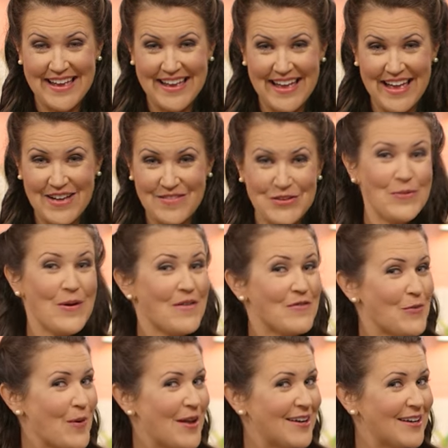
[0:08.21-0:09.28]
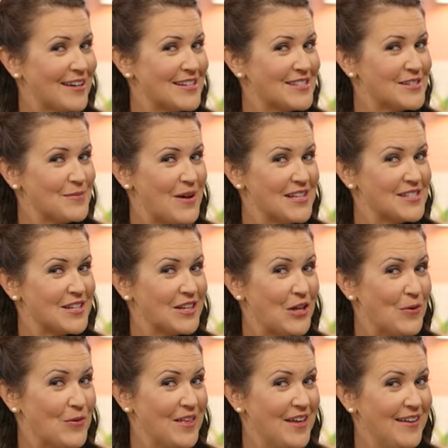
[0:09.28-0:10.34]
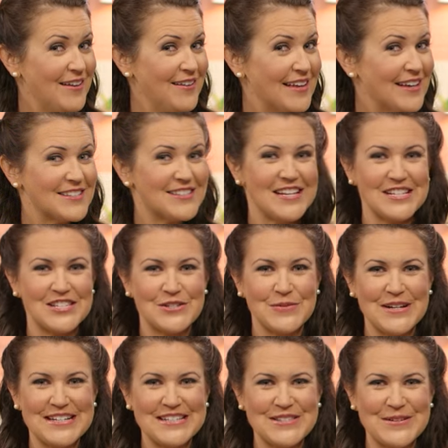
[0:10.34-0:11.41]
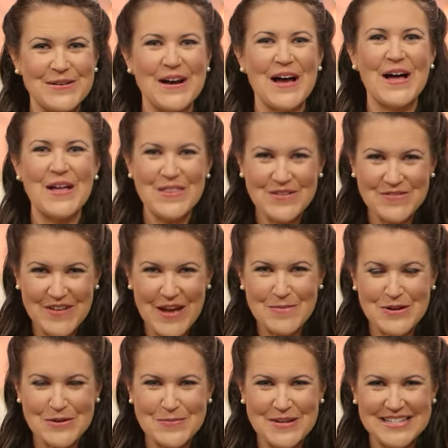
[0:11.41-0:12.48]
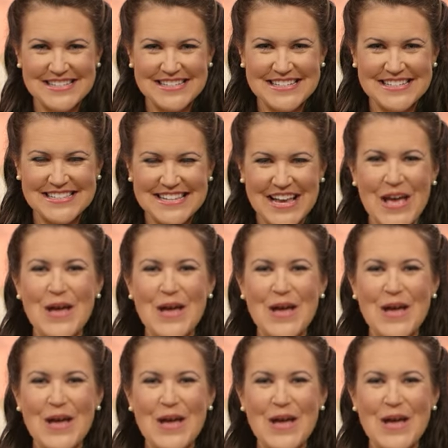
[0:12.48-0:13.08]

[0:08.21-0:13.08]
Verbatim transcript: Have you ever wanted to customize clothing, accessories, or other fabric pieces?